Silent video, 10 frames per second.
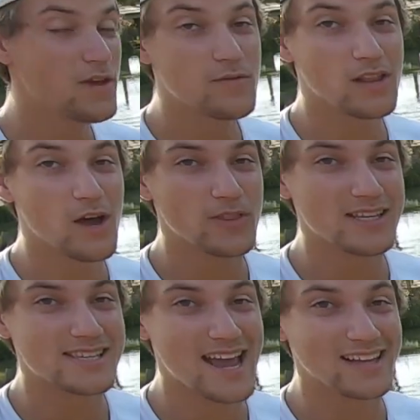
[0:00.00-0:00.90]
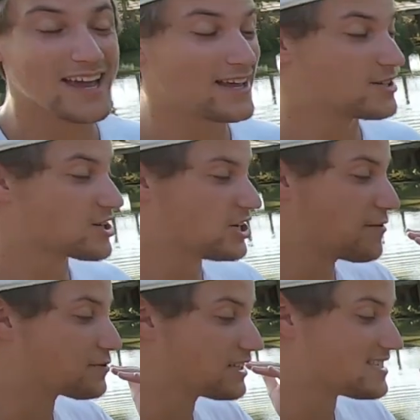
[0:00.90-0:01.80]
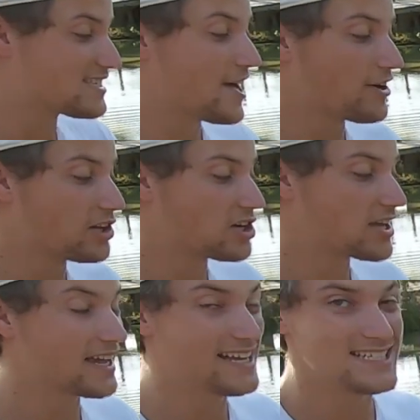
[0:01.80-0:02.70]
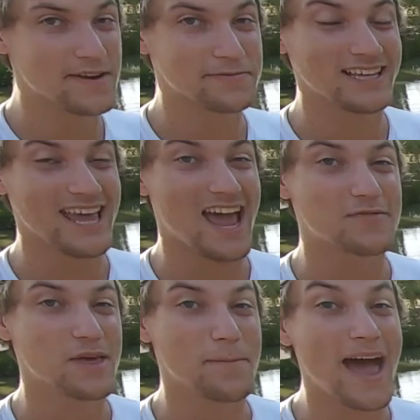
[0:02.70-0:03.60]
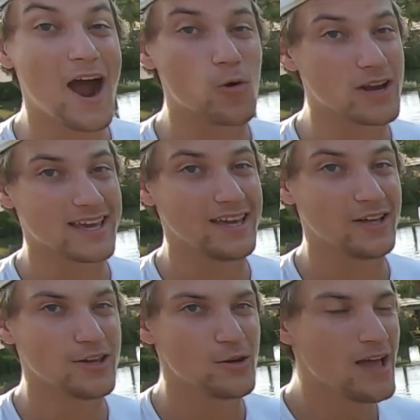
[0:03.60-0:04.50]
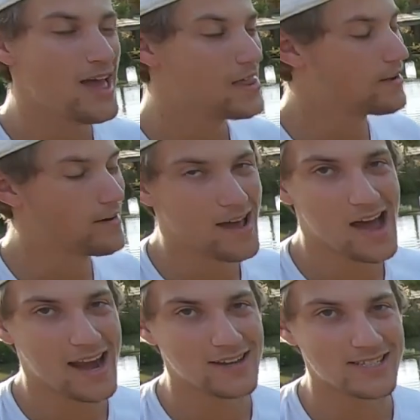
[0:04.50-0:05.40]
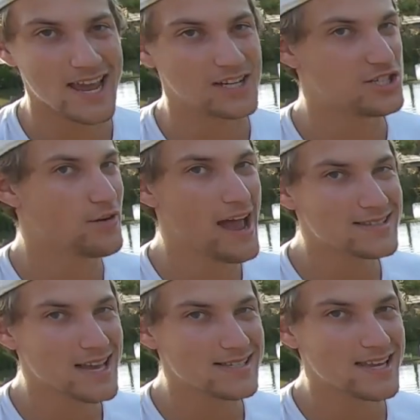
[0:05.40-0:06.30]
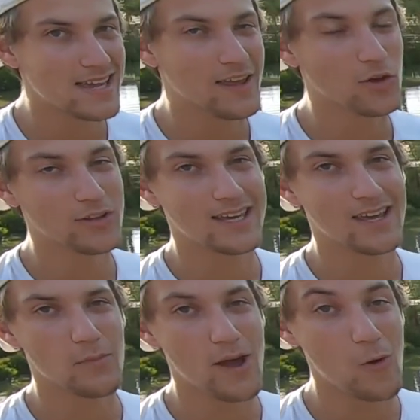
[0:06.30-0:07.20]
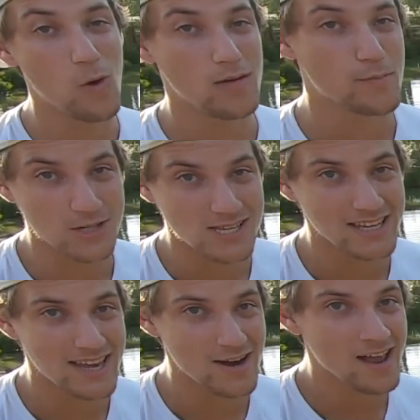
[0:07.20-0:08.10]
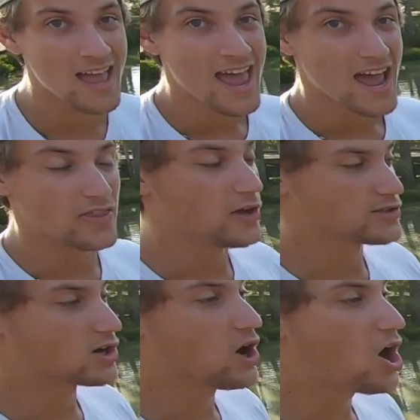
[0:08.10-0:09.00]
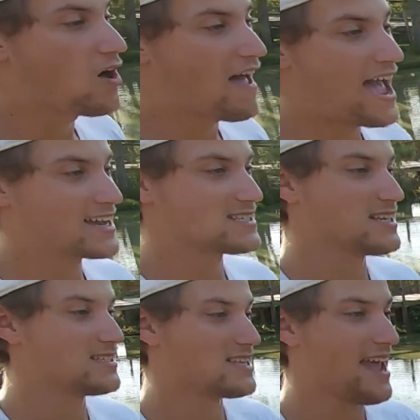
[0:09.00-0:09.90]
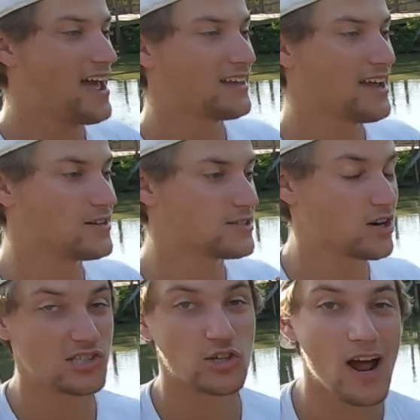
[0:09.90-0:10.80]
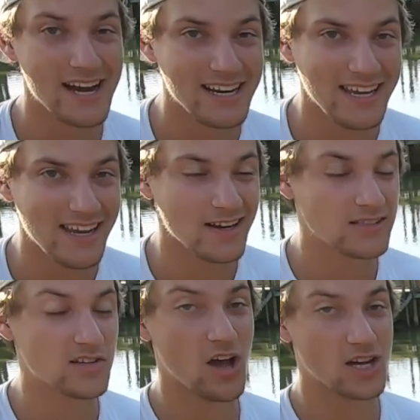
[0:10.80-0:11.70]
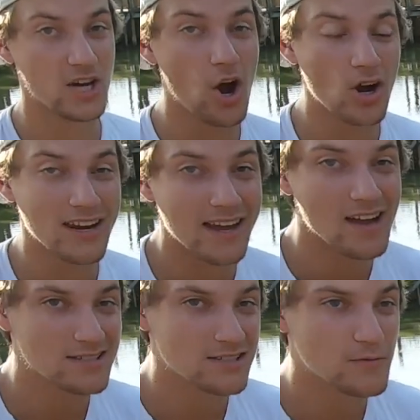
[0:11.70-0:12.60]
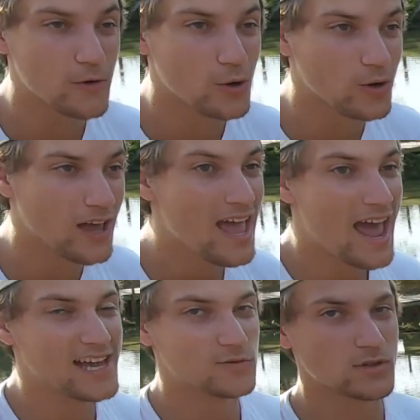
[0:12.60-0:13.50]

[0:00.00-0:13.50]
even though these alligators are definitely scary looking and definitely have the power to kill you, they're not out to get you. As I said, they only kill about one person a year, and those are all accidents. The alligators aren't trying to eat us. They're not targeting us as food, as